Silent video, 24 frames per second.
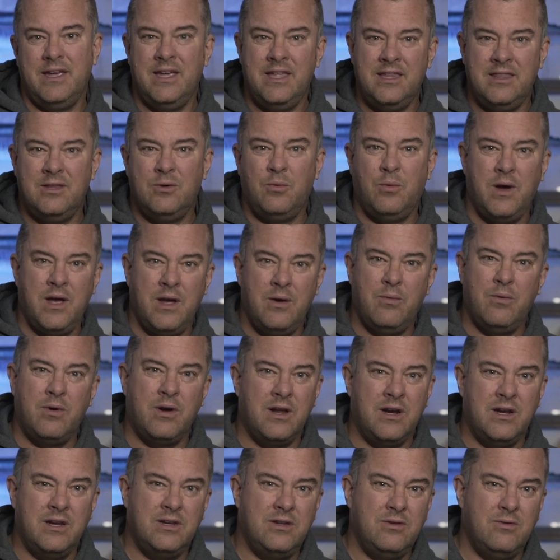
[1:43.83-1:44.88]
in the way we're
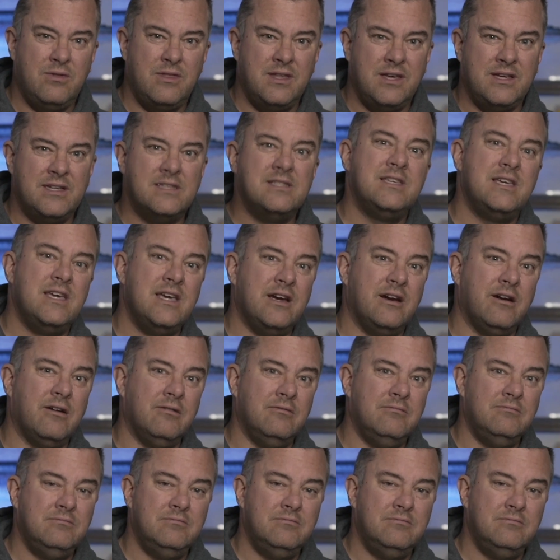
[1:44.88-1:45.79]
gonna do things here.